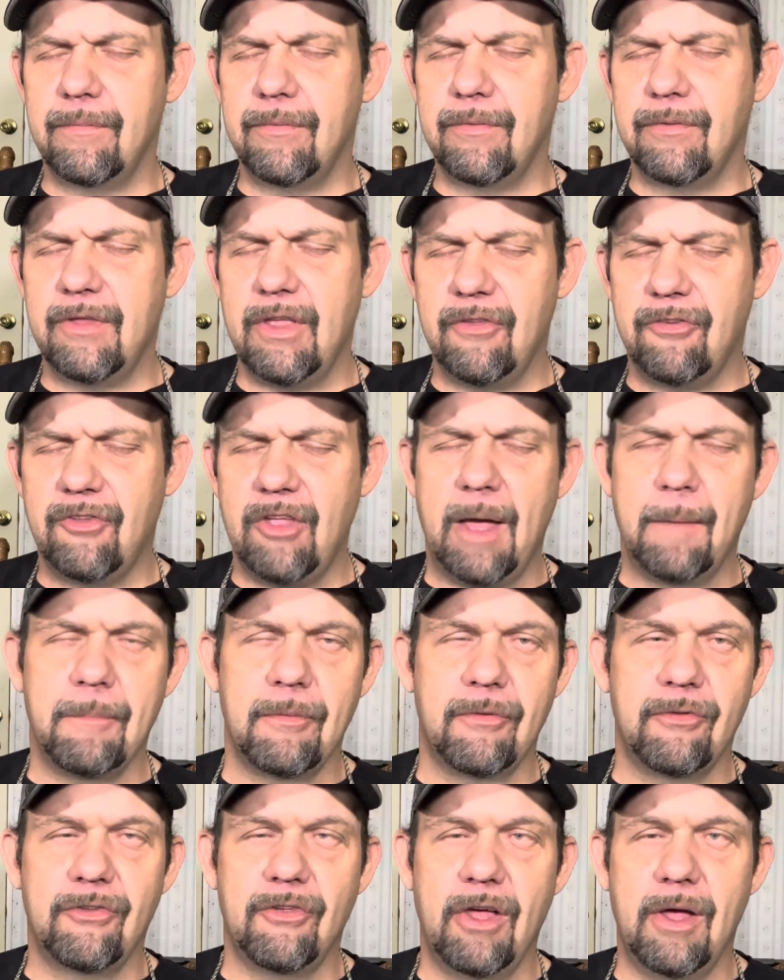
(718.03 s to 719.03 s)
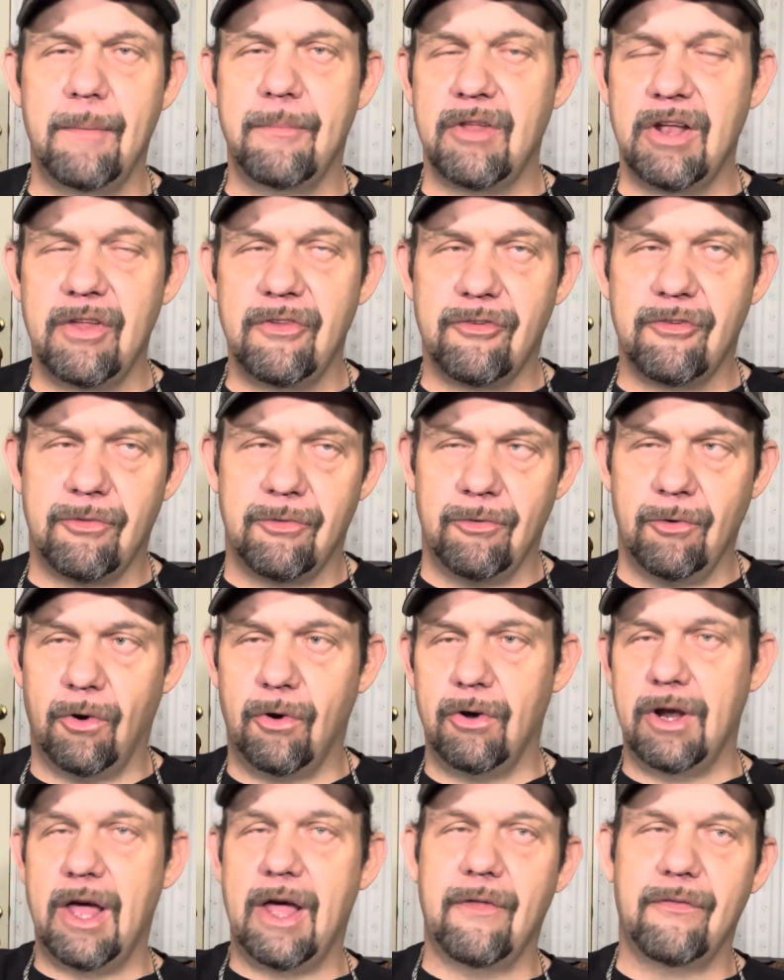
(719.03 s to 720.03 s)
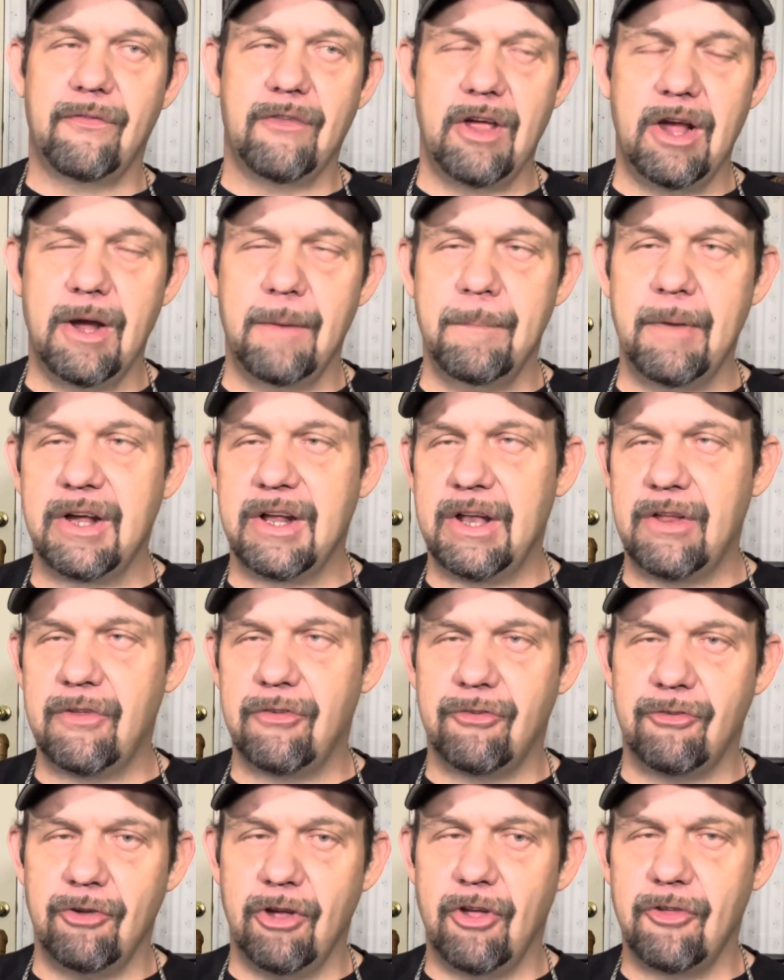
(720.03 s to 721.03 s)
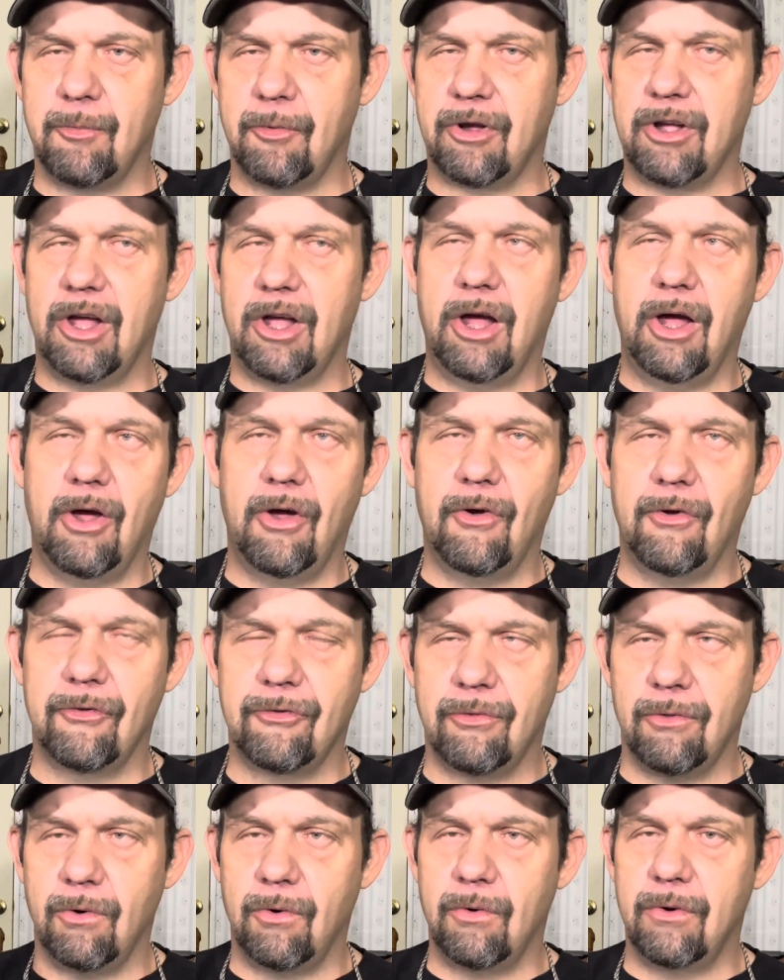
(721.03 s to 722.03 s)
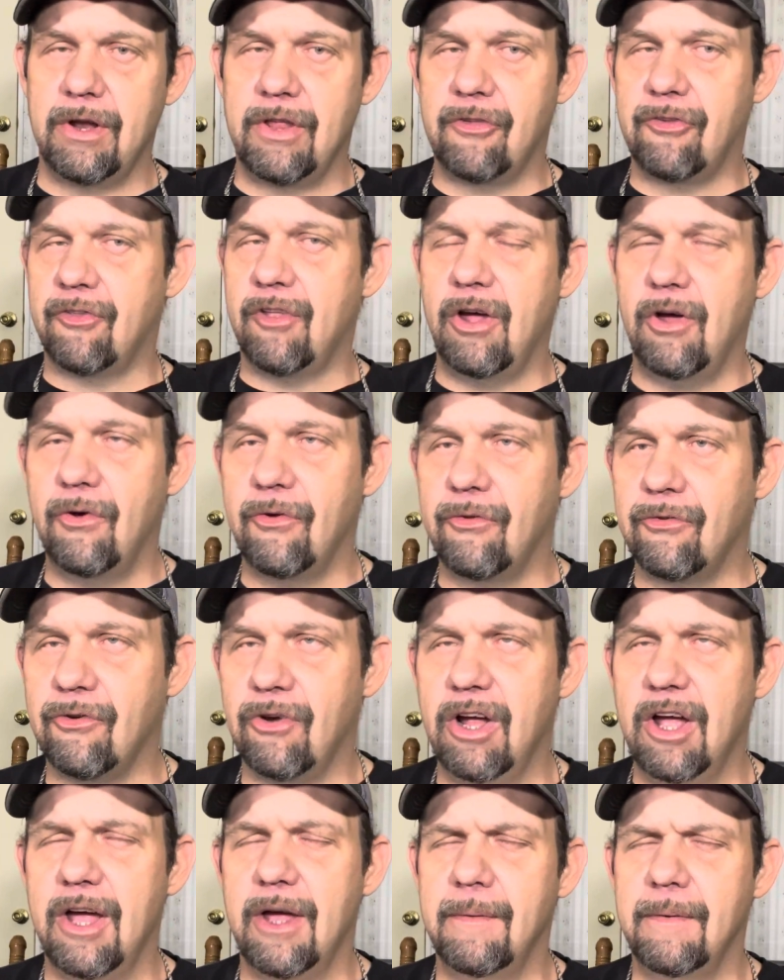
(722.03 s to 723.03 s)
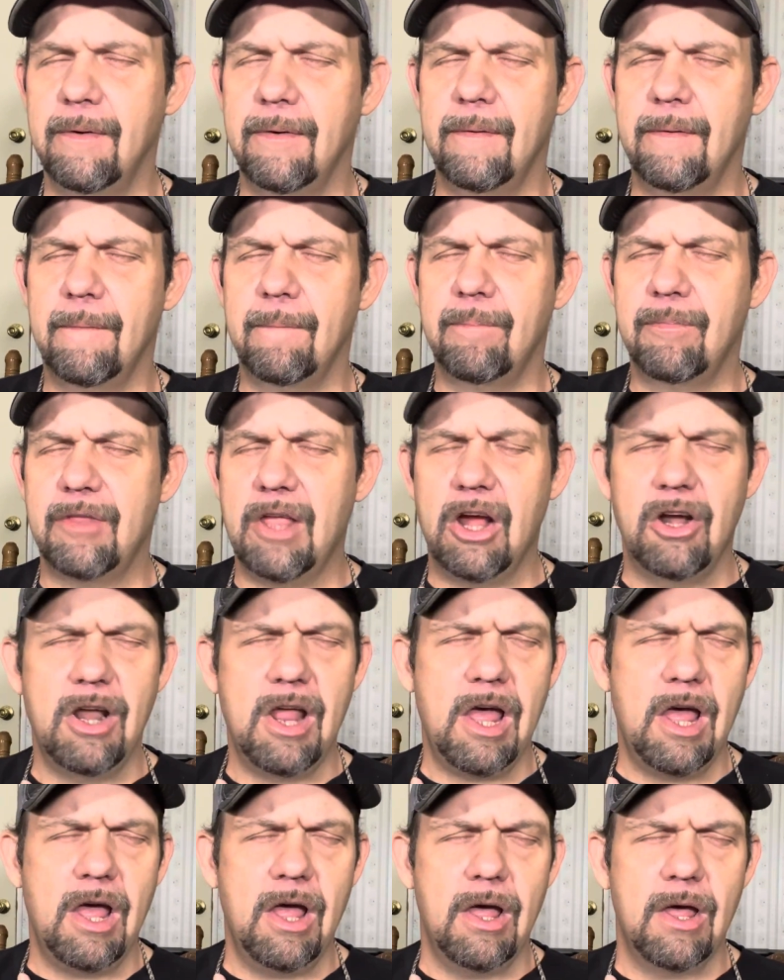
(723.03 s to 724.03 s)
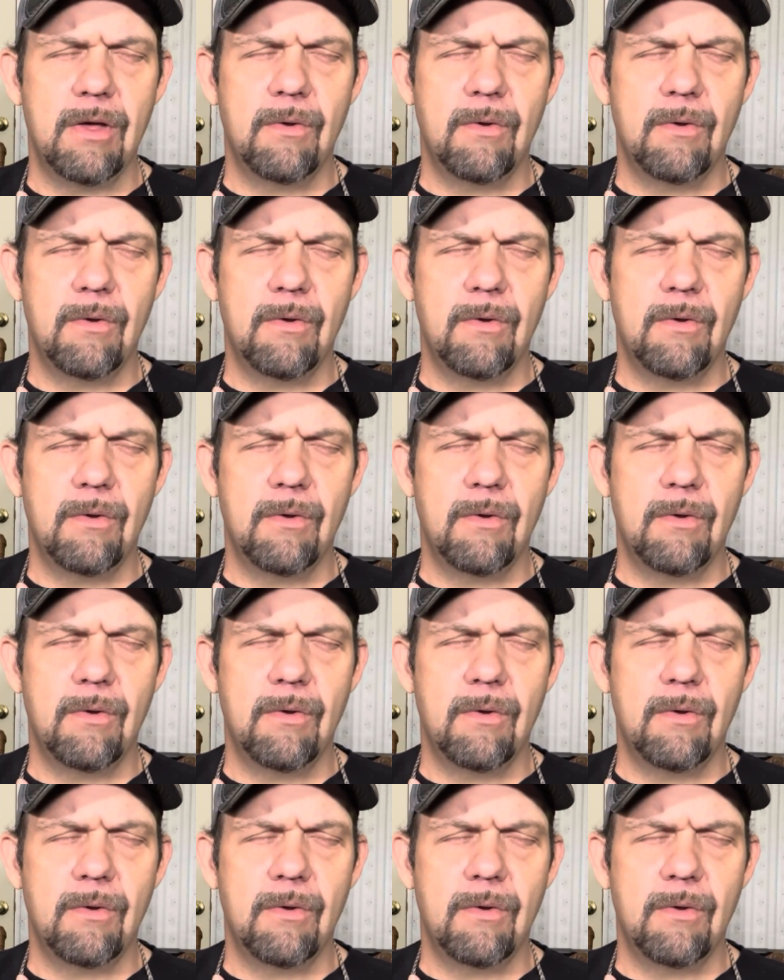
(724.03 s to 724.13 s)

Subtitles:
this type of subject, just throw it out there, making these judgment calls, throwing these stones, right? They're not